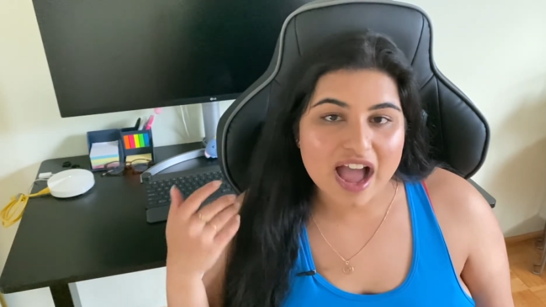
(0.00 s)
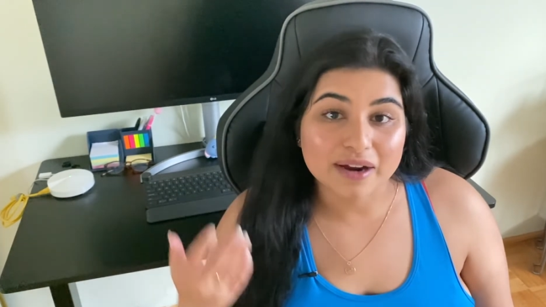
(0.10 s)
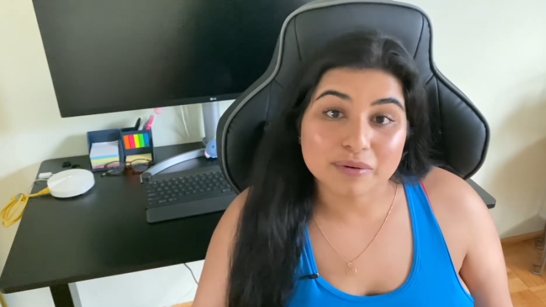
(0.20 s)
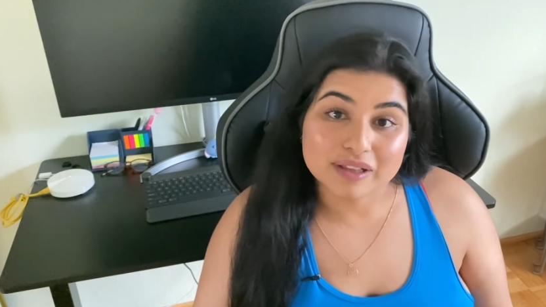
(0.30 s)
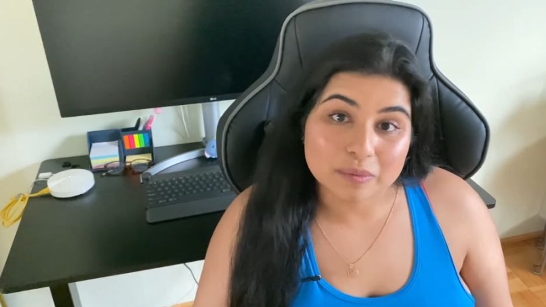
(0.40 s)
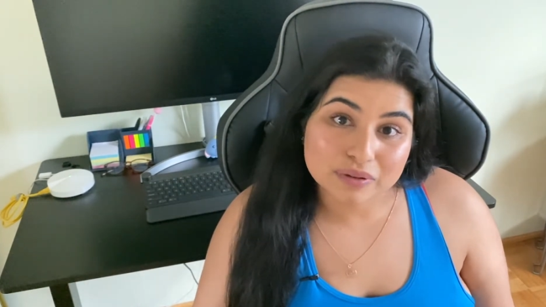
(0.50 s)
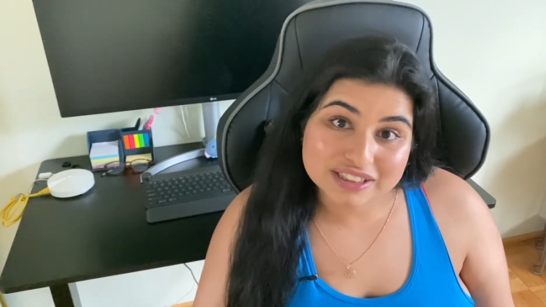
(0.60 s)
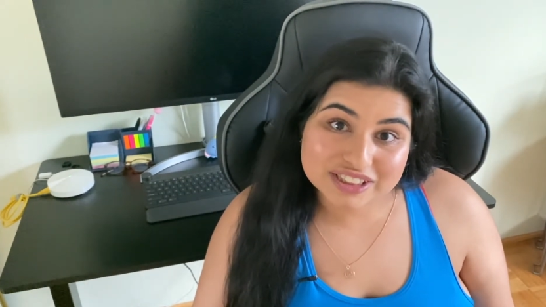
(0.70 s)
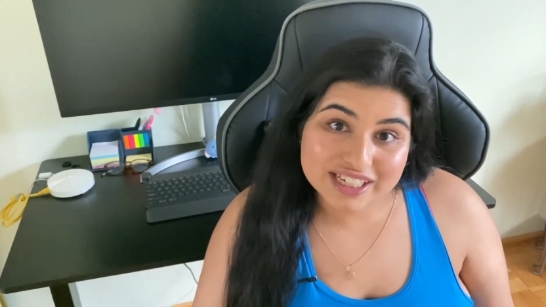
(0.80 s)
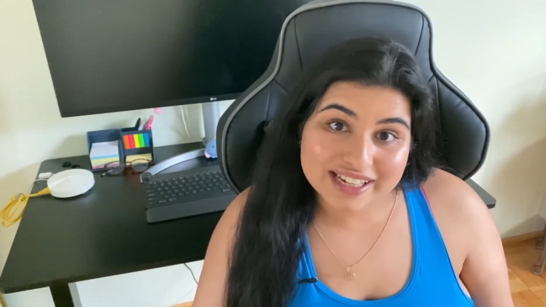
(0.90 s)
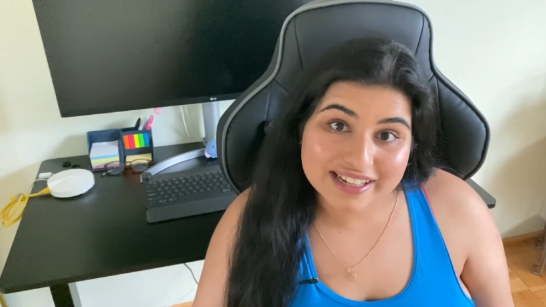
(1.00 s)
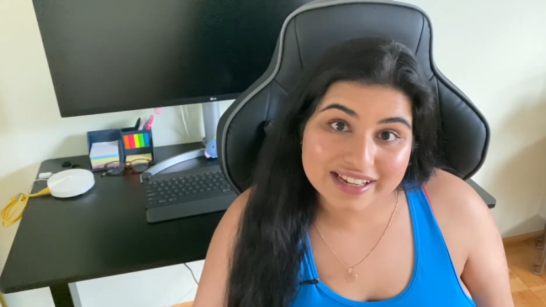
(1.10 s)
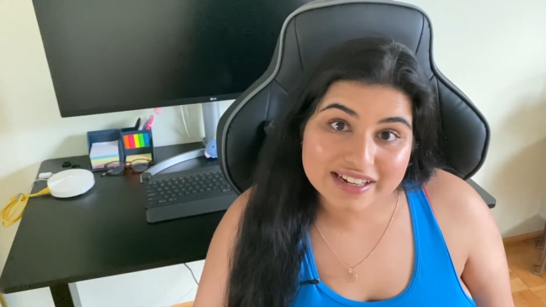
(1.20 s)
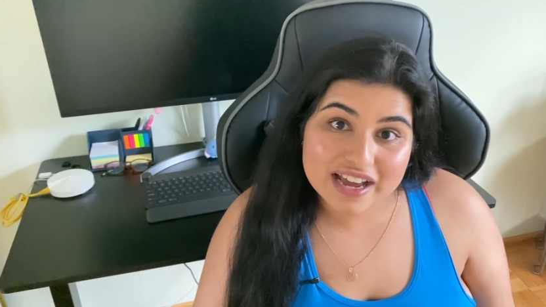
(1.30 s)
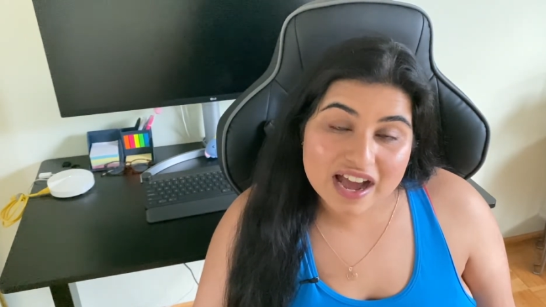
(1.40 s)
I really appreciate
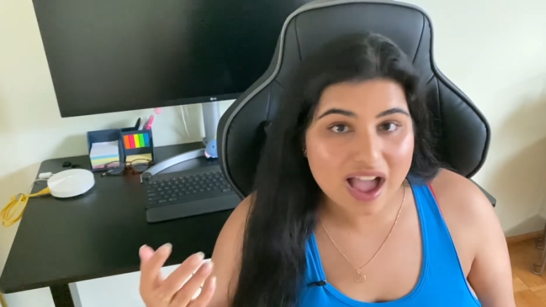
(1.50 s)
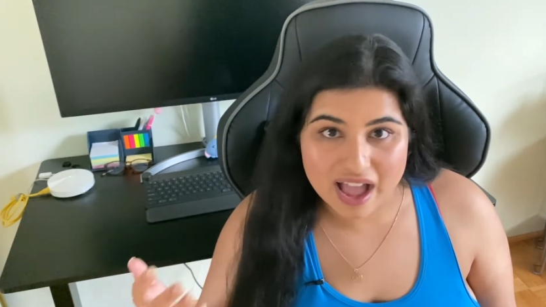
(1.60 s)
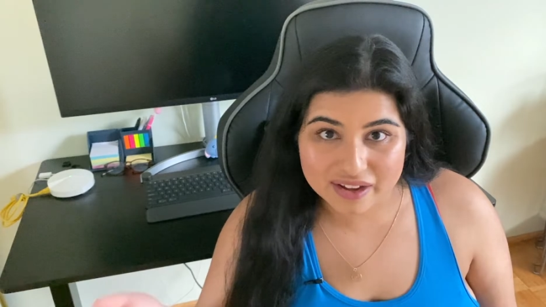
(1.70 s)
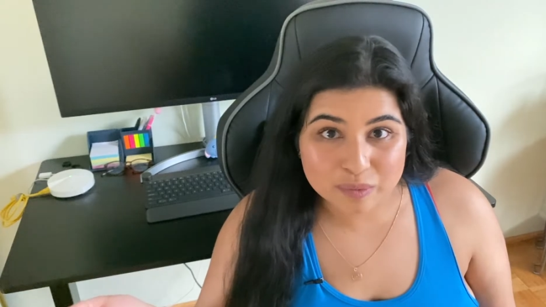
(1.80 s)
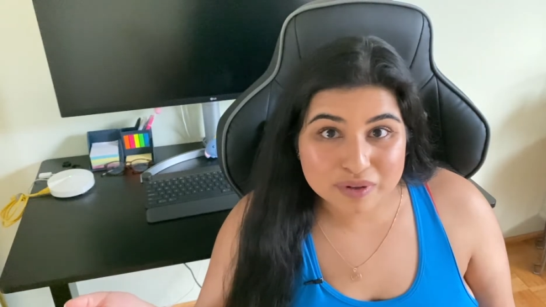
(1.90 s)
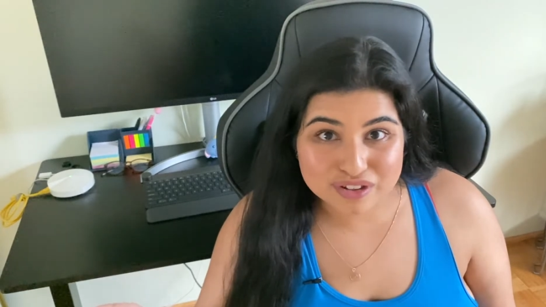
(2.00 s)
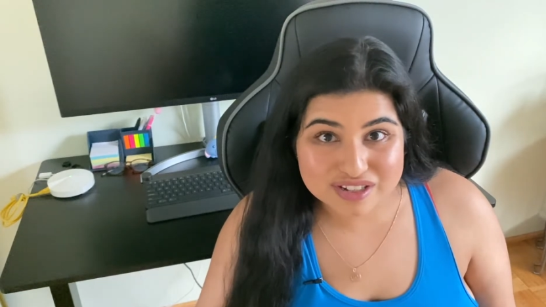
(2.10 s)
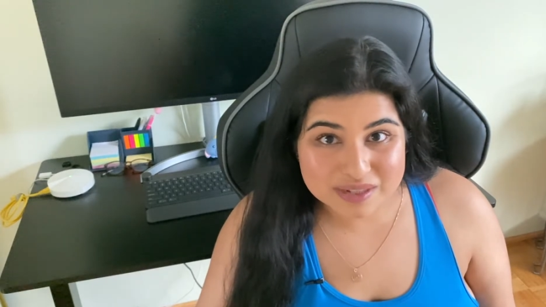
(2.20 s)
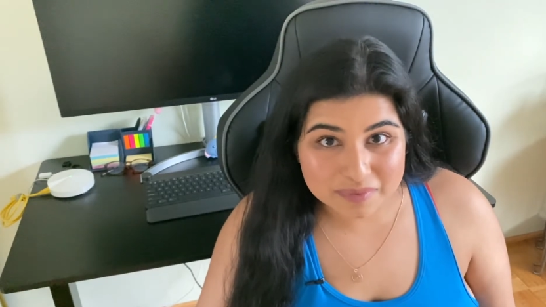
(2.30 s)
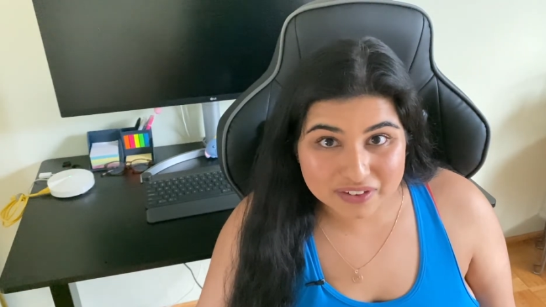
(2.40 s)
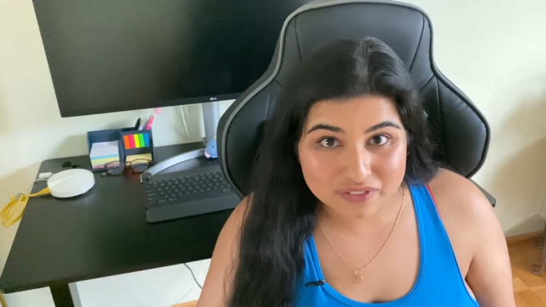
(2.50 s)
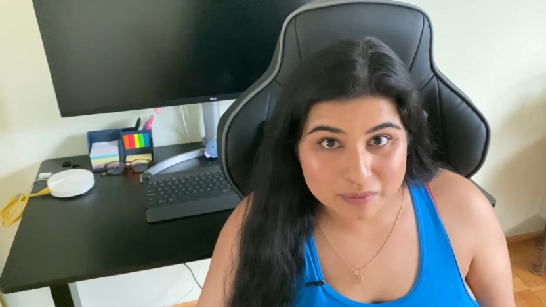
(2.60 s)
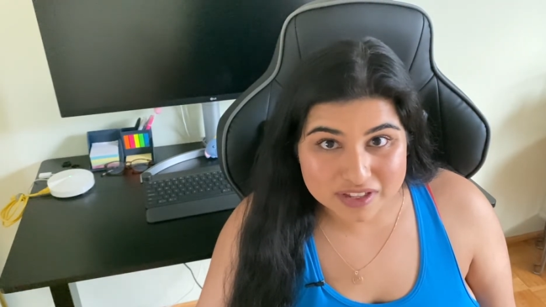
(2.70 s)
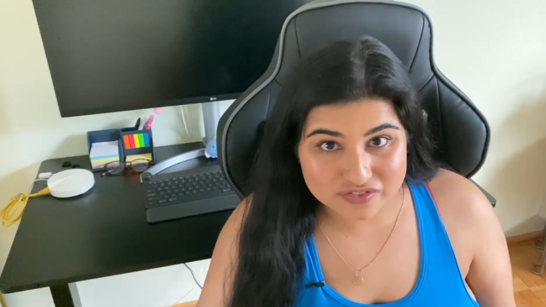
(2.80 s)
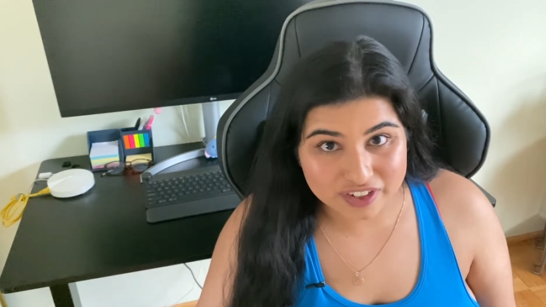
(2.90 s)
it. I hope you learned something from
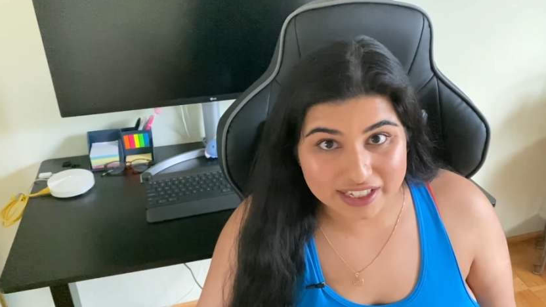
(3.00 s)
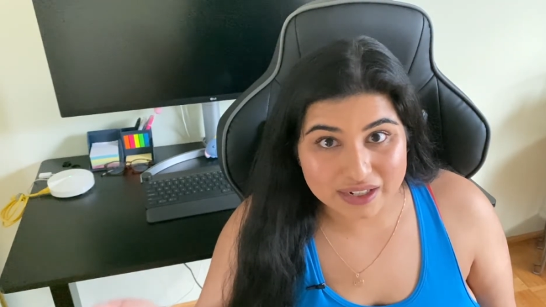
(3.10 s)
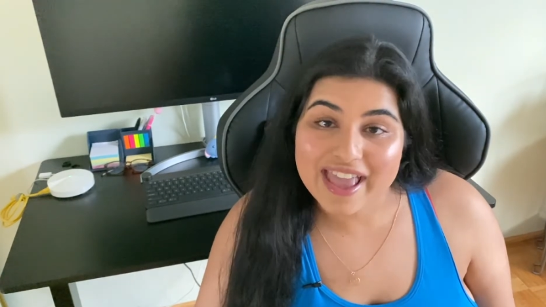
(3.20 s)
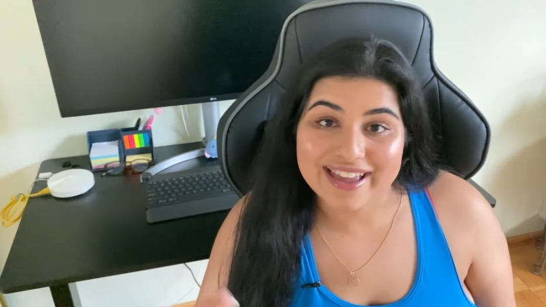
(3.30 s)
this video.